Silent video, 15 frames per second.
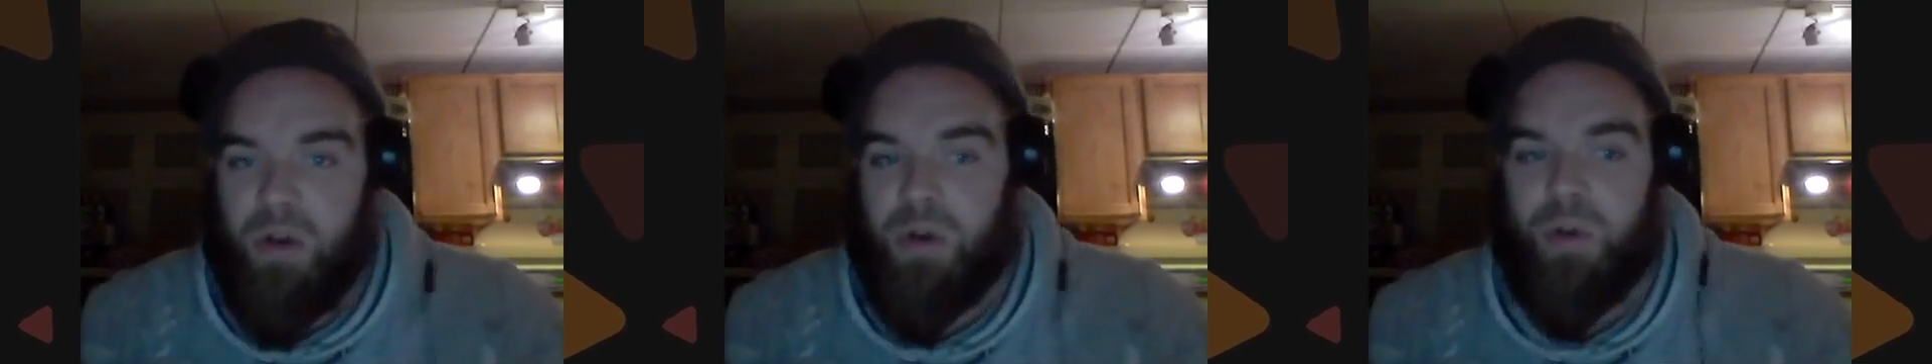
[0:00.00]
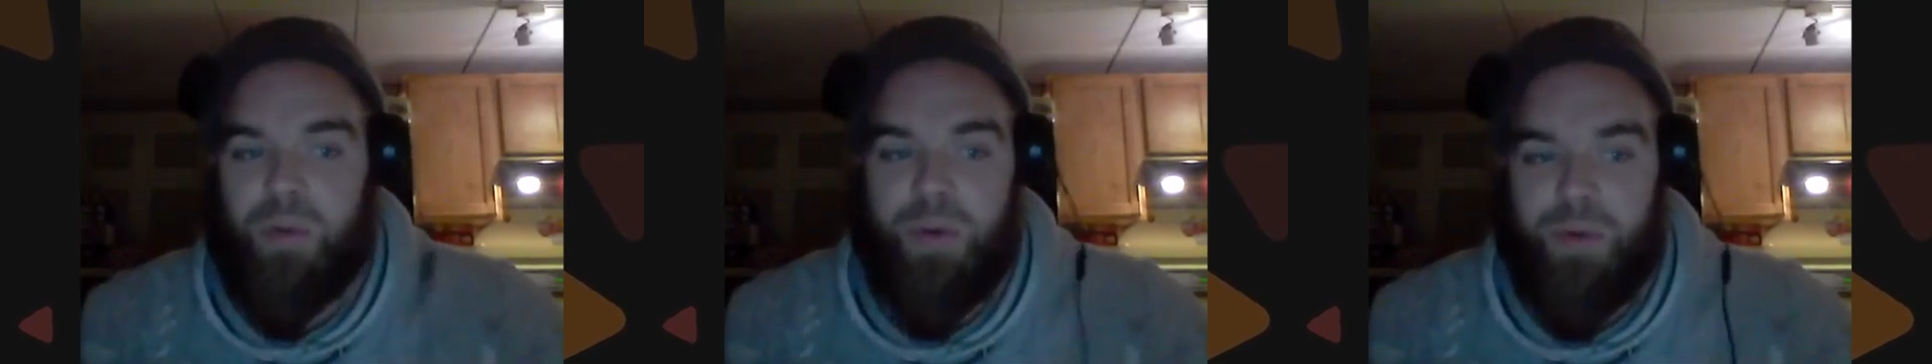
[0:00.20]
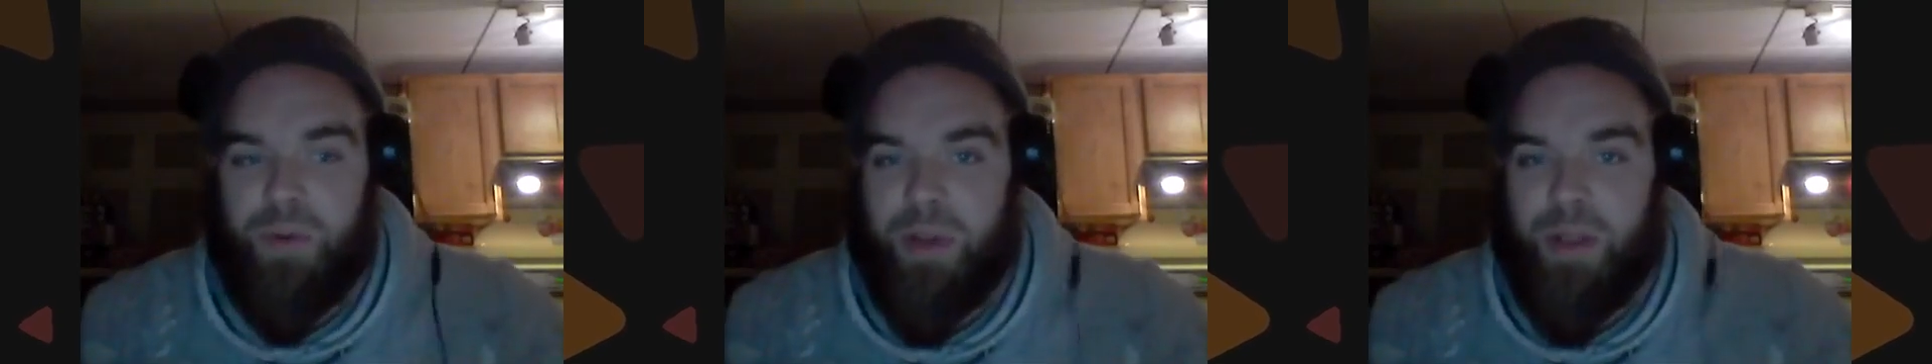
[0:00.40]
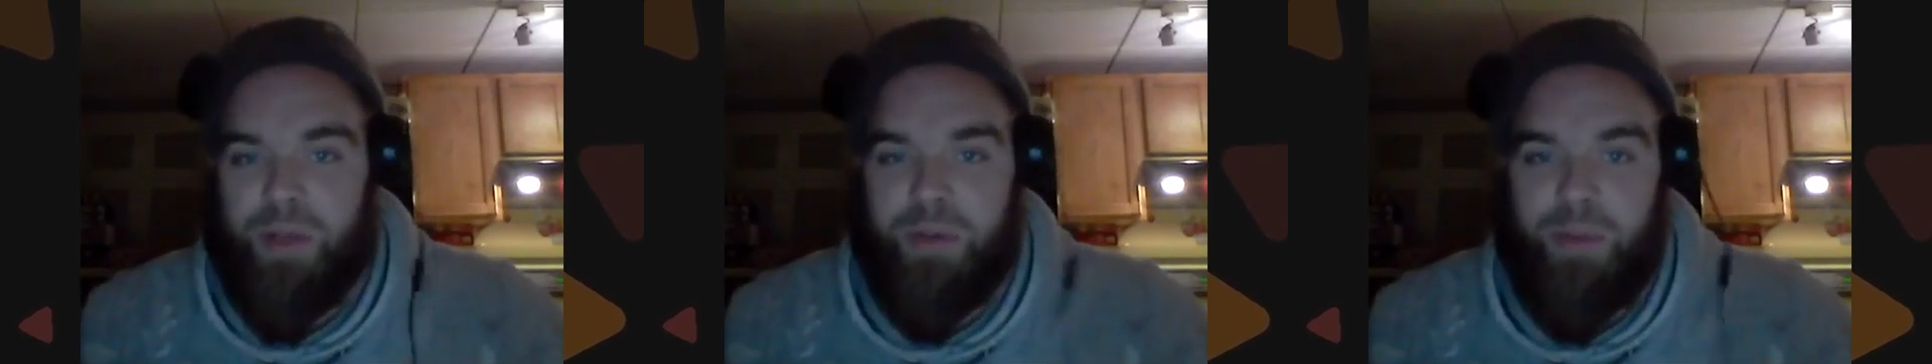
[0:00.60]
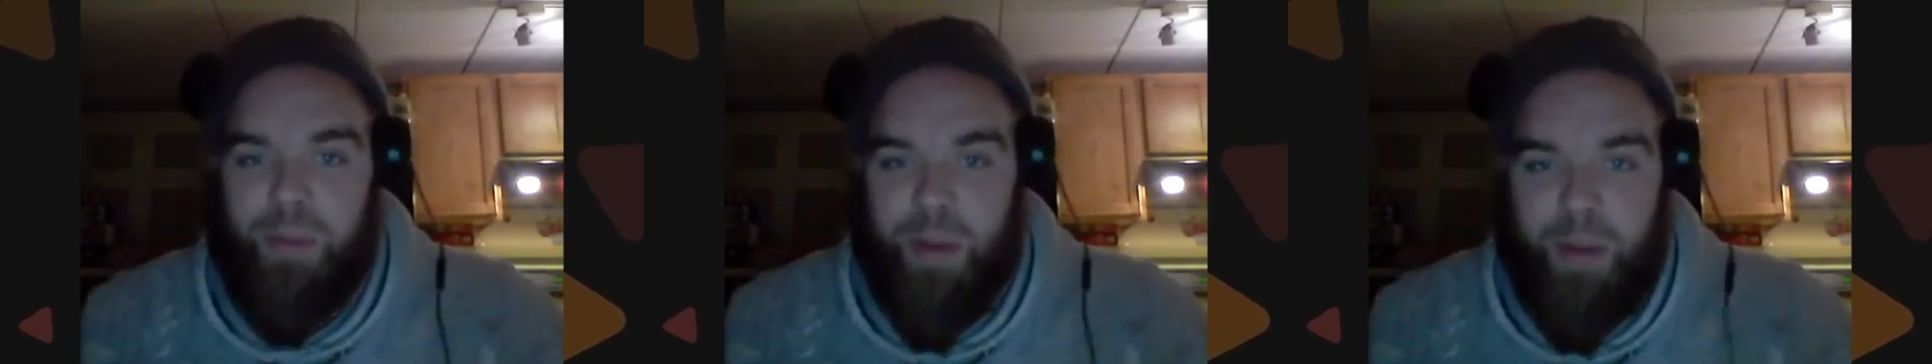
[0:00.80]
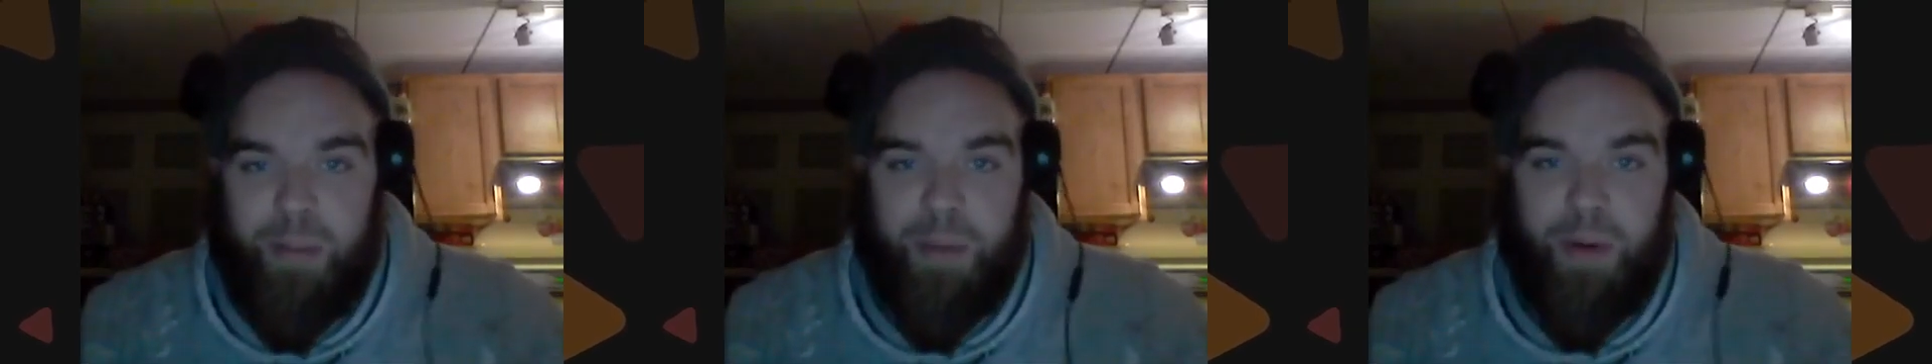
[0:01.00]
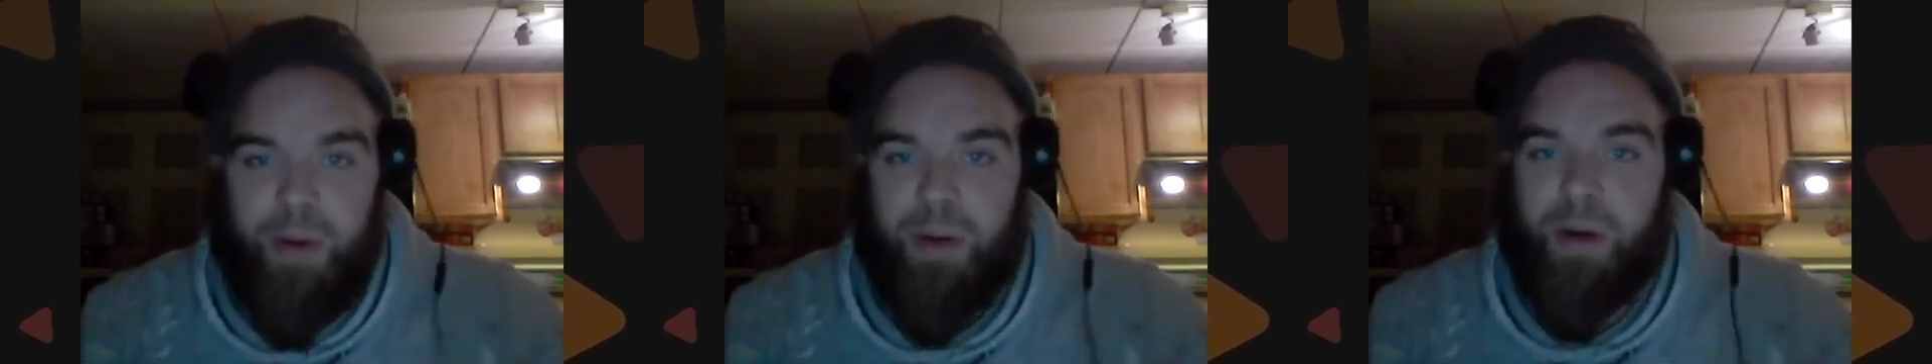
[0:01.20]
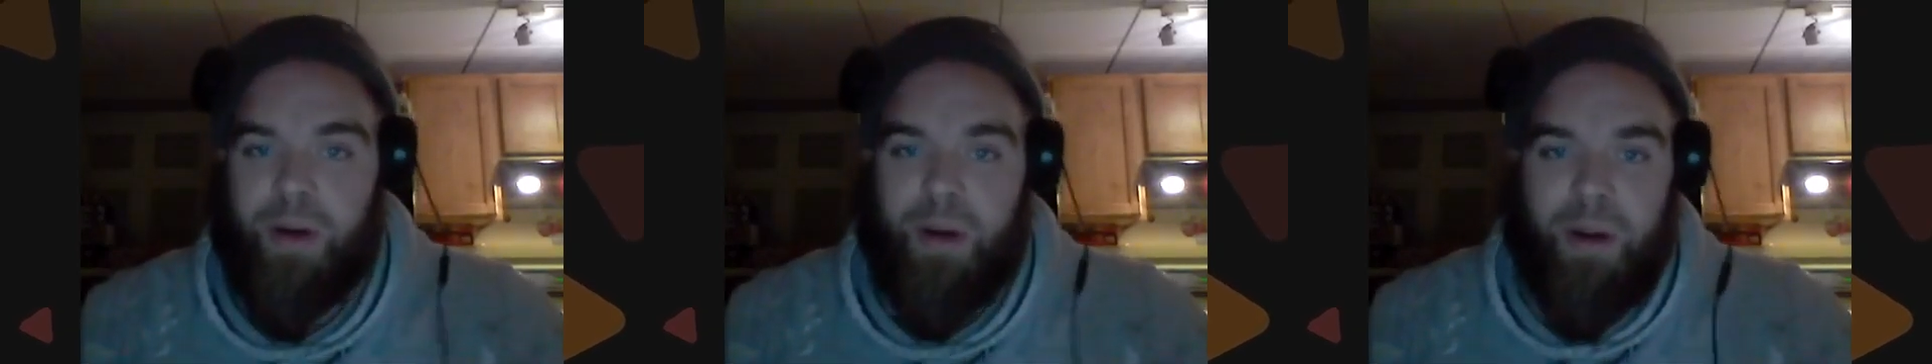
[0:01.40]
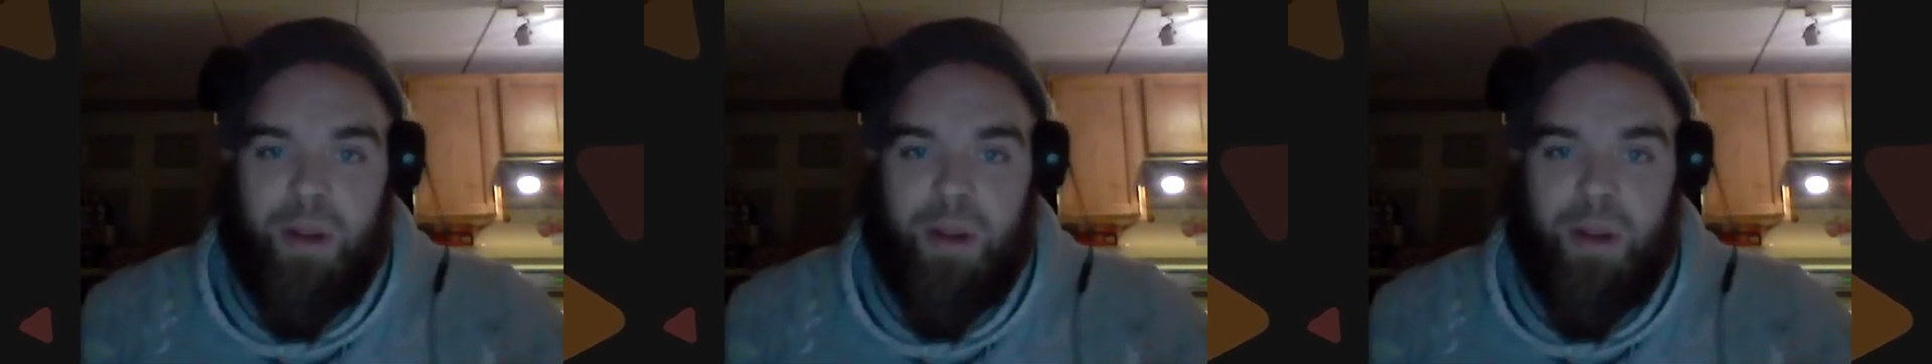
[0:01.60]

Who would really remember